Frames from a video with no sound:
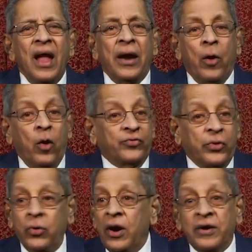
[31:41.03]
And
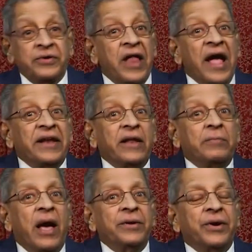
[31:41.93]
also dining
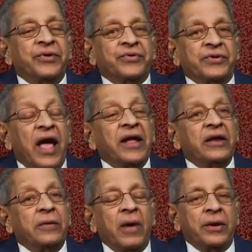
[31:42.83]
manners,
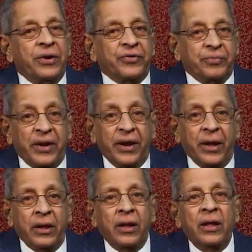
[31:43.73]

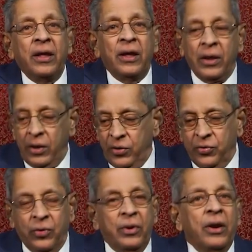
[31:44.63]
meaning you
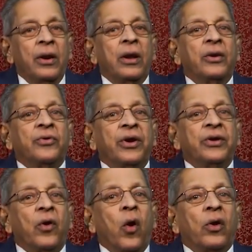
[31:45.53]
should learn to
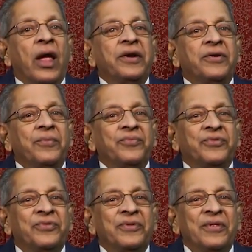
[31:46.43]
eat all
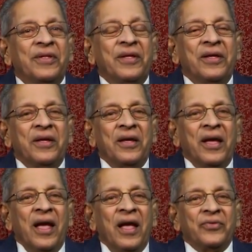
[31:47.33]
items
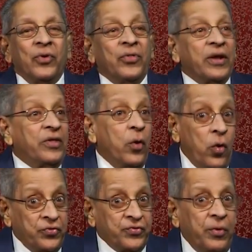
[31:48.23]
so that the
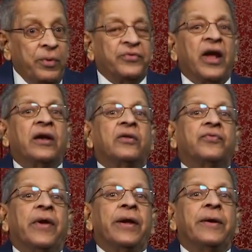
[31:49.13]
host will be
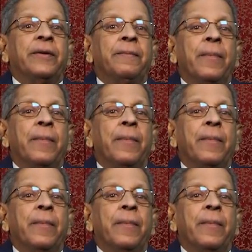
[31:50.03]
satisfied.